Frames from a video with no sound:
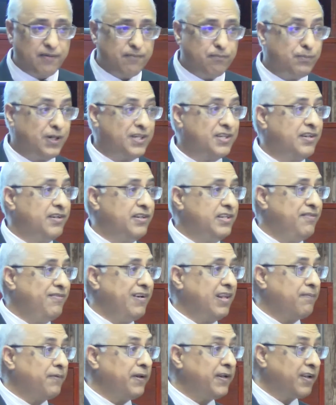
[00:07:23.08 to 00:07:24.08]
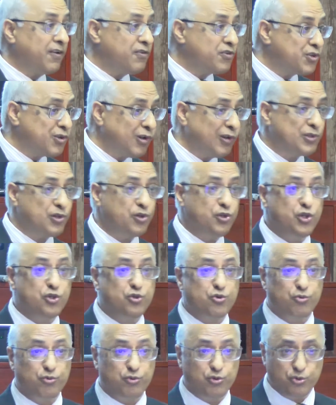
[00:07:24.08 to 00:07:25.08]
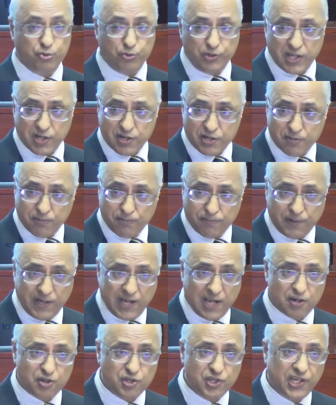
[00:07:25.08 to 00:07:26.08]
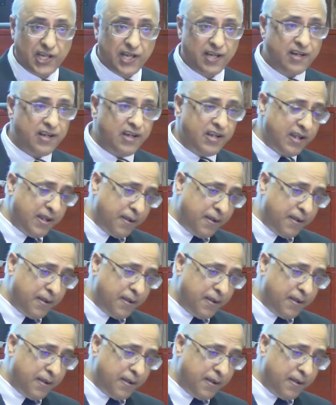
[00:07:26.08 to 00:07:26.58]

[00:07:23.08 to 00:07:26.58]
but developing countries also need to do their fair share.